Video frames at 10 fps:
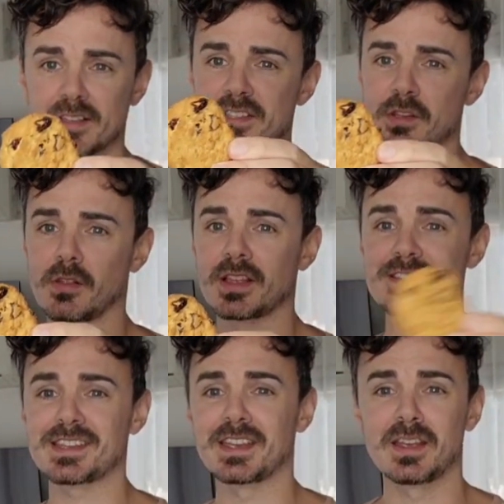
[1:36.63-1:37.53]
So let's
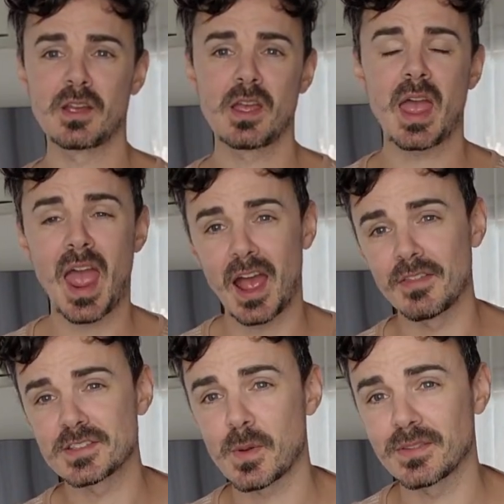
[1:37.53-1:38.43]
see how
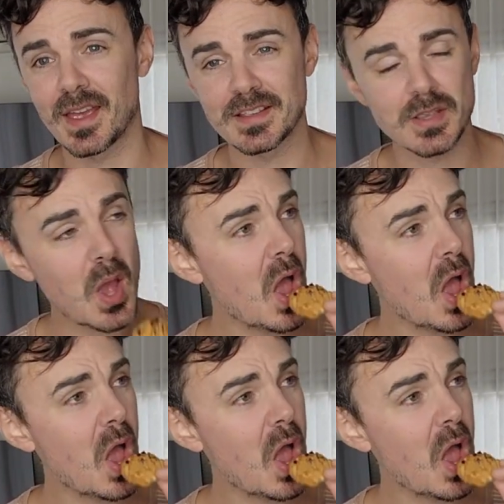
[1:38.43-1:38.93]
this one tastes.